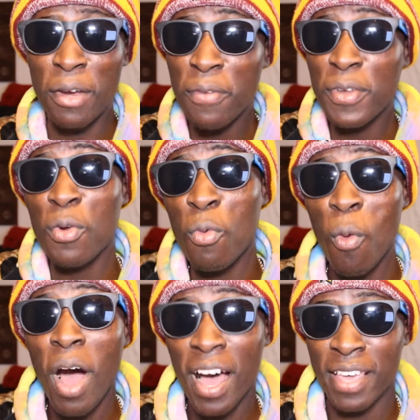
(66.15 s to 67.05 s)
I don't even know
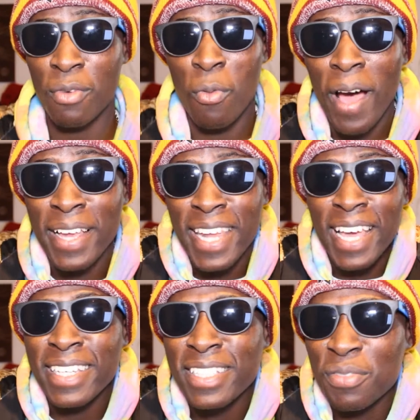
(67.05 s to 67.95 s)
why, why
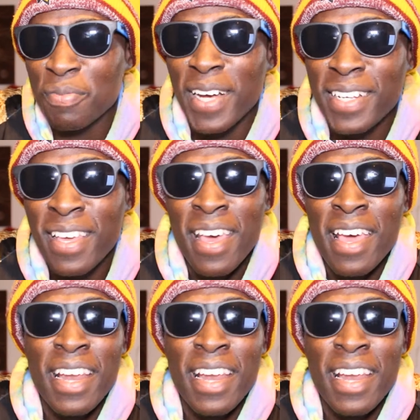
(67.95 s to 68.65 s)
that is, man.